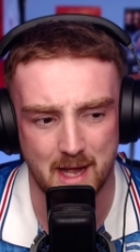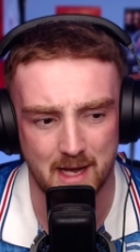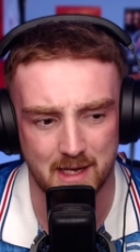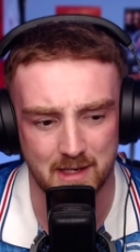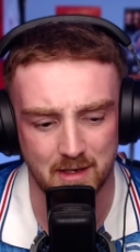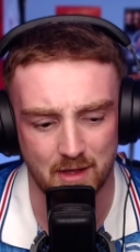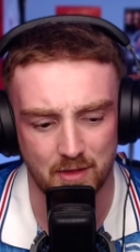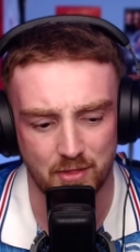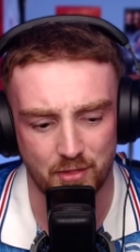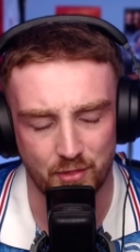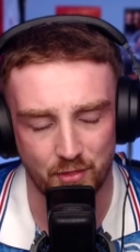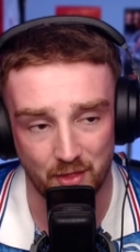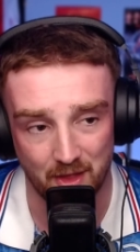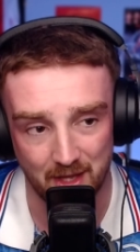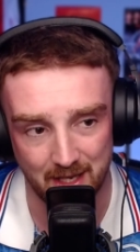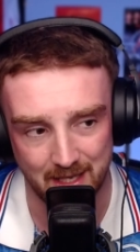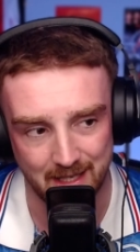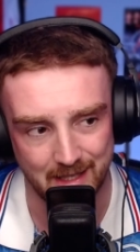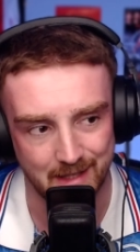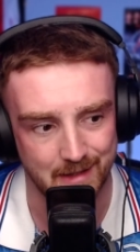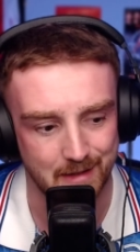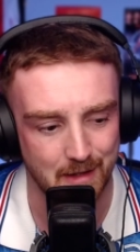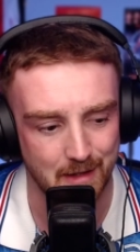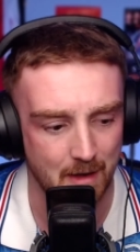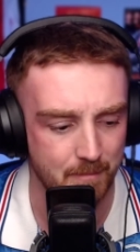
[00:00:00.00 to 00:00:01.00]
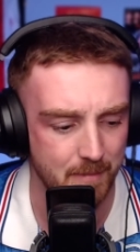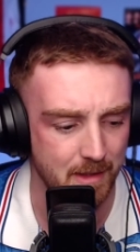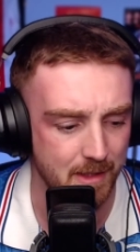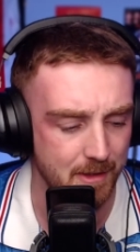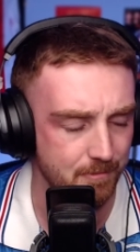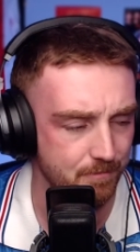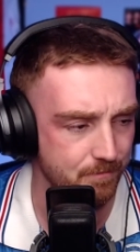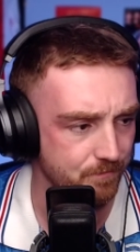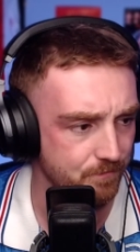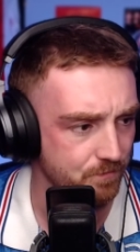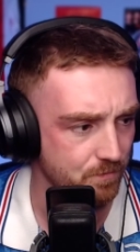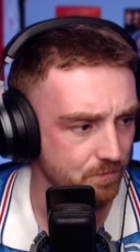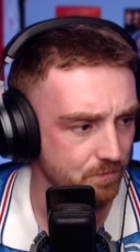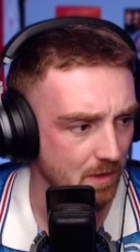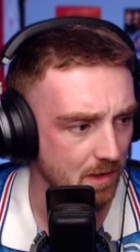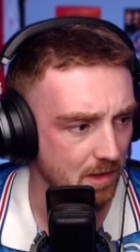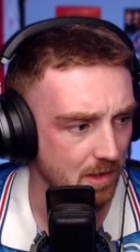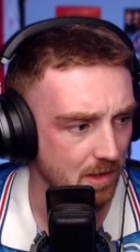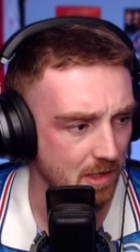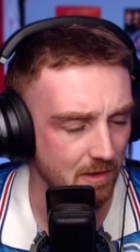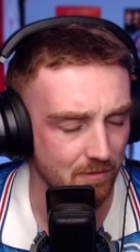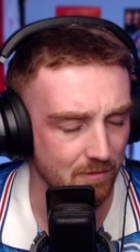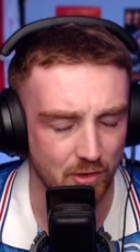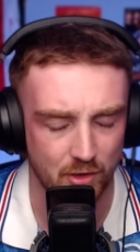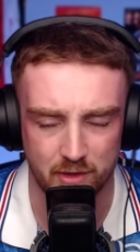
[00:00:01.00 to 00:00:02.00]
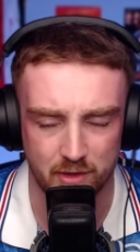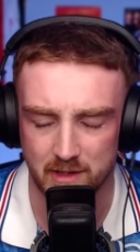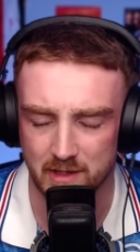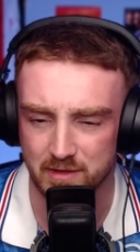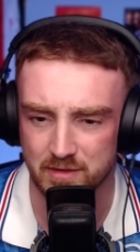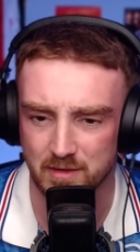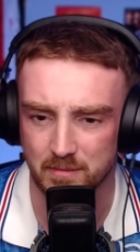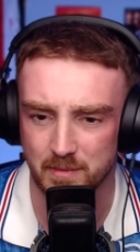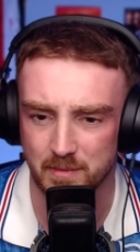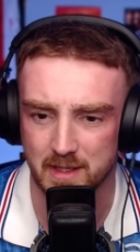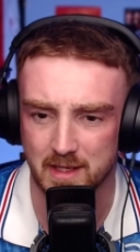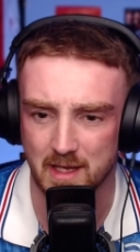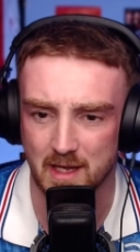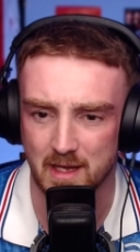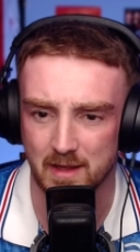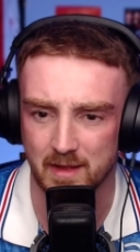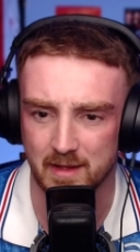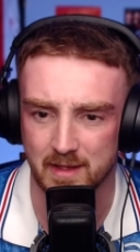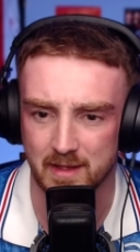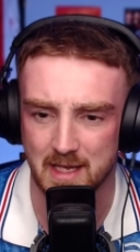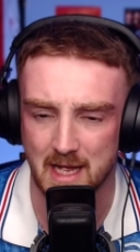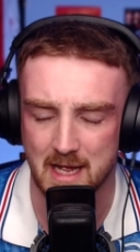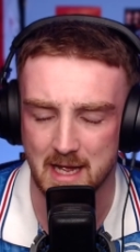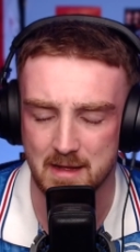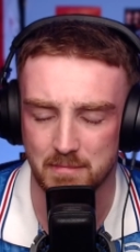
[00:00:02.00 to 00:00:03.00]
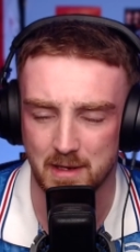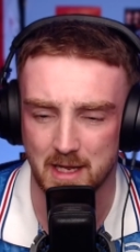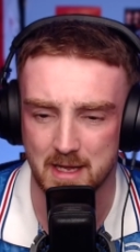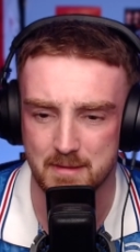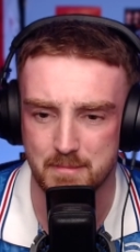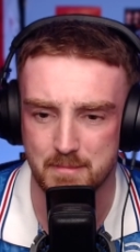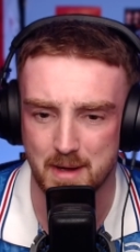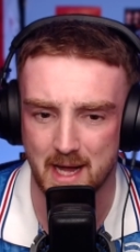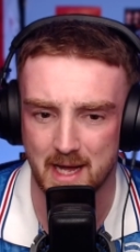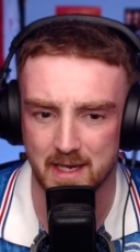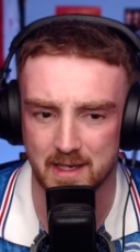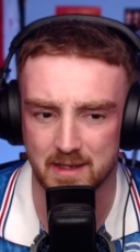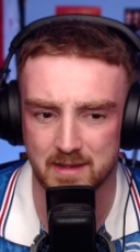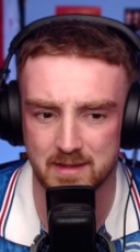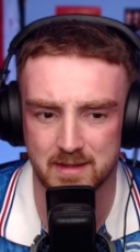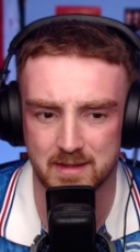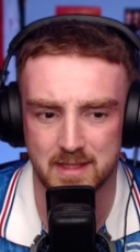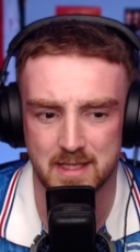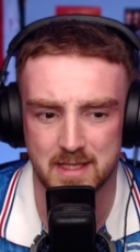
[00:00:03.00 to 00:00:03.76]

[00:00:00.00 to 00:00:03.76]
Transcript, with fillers: And I think, I mean, kind of looking at some of the game, the gameplay back,